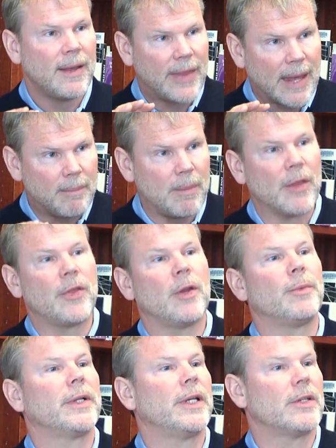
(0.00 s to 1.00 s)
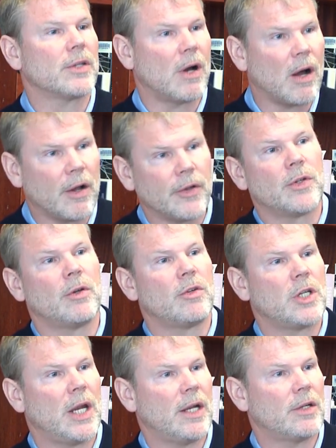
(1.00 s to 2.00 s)
That methane release also
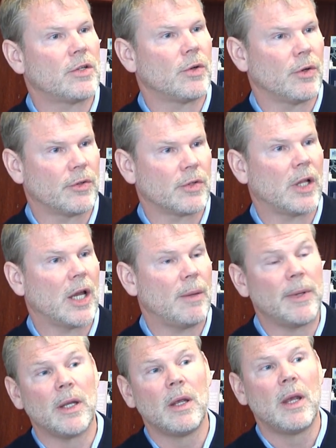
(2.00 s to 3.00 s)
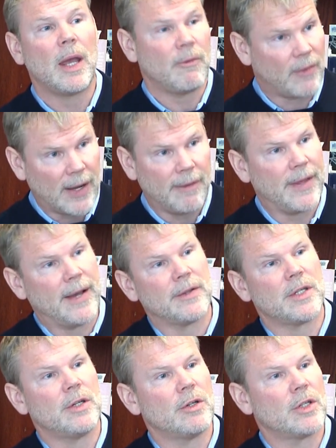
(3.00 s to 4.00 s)
changed Earth's climate
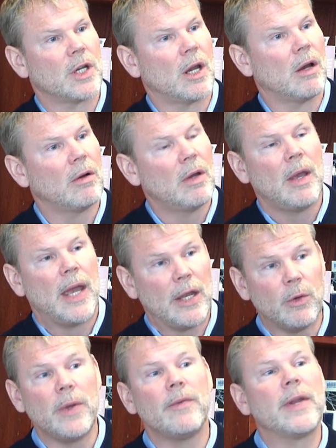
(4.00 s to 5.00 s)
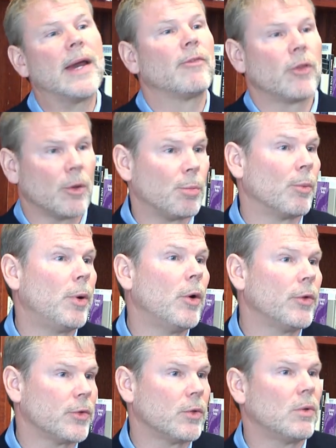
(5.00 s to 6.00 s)
5,000 years ago. And you even have the
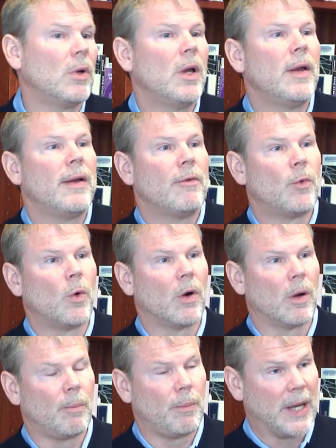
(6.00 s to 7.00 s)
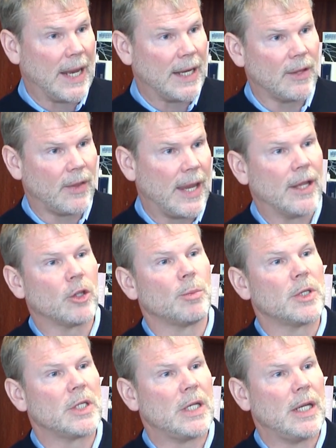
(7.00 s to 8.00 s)
proposal for beginning the
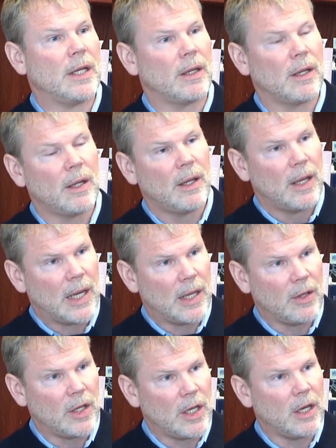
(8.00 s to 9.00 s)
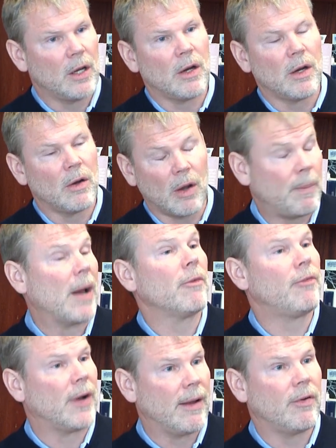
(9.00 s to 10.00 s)
Anthropocene in the year
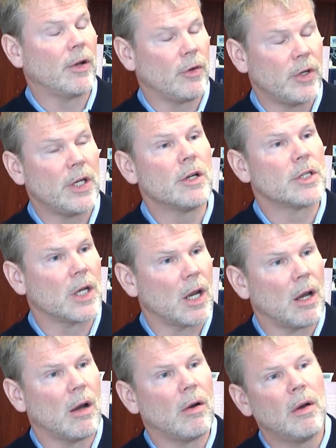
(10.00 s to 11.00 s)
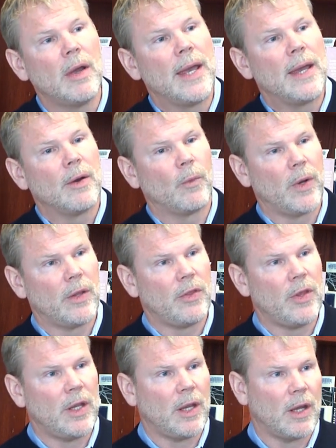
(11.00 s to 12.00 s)
about 500 years ago with
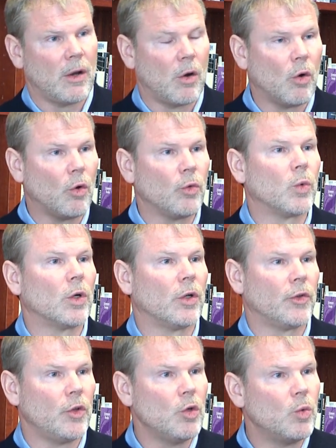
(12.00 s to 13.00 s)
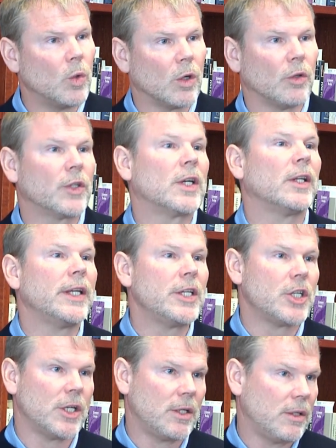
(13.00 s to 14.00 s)
the Old World New World
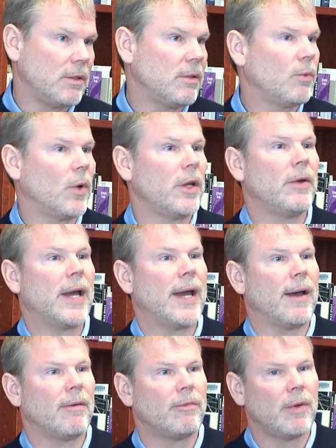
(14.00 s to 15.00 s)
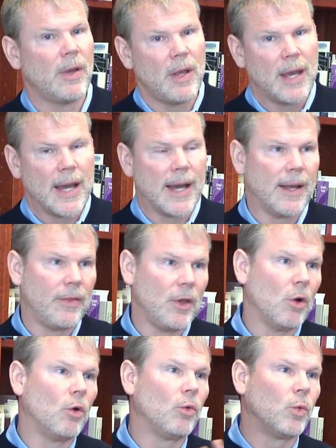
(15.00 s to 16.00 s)
collision, where you have uh, the
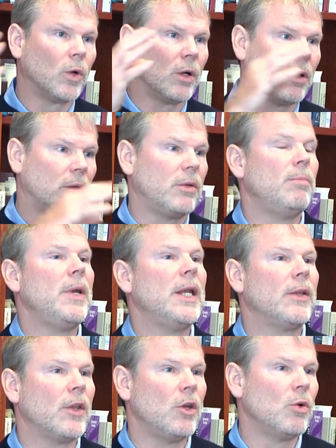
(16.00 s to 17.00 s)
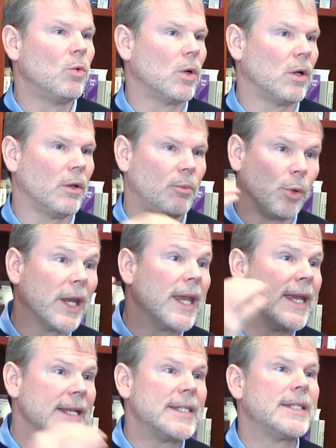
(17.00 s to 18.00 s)
Old World meeting the New World,
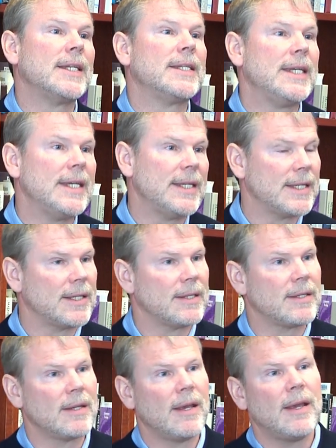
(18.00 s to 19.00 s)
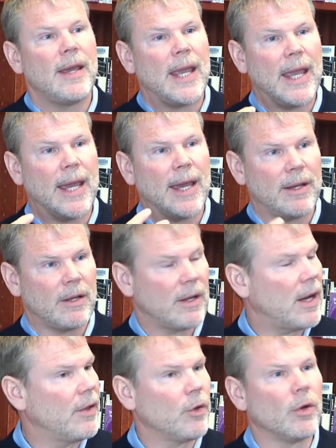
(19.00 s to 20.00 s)
bringing its diseases and
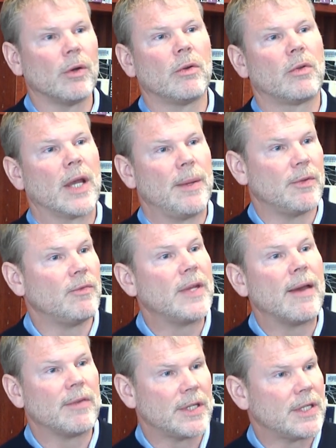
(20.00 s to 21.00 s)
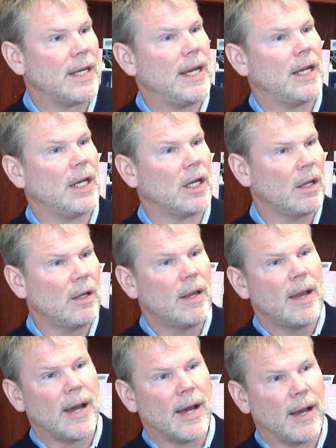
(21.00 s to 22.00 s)
other types of devastating
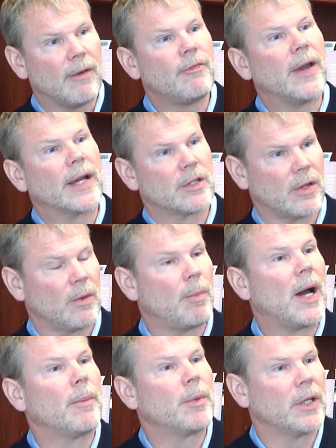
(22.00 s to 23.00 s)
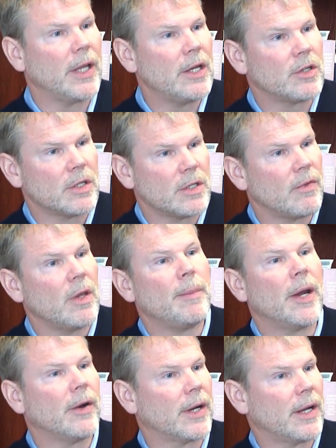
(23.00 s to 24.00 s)
uh, effects on the populations of the
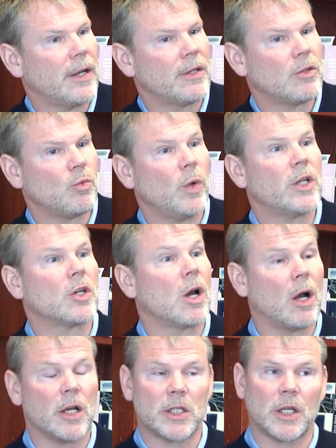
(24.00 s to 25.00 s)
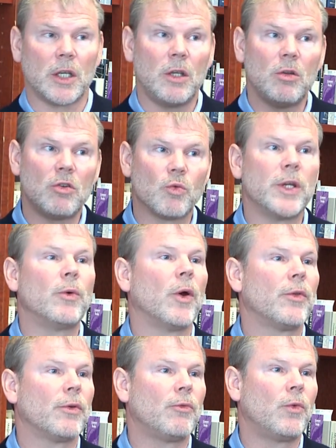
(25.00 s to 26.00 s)
Americas, which caused a huge
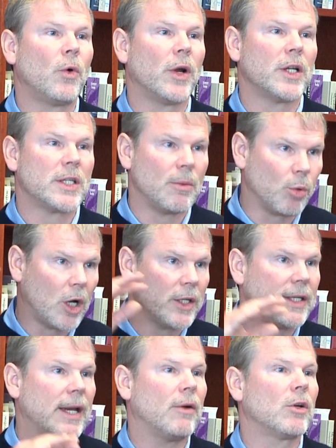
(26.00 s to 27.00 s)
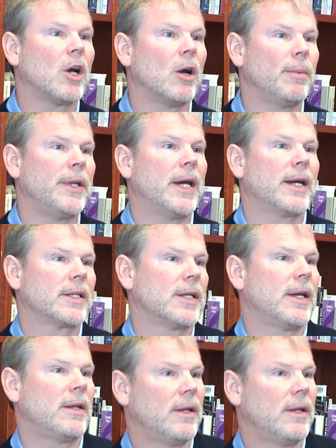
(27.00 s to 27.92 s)
regrowth of forest and brought down carbon dioxide.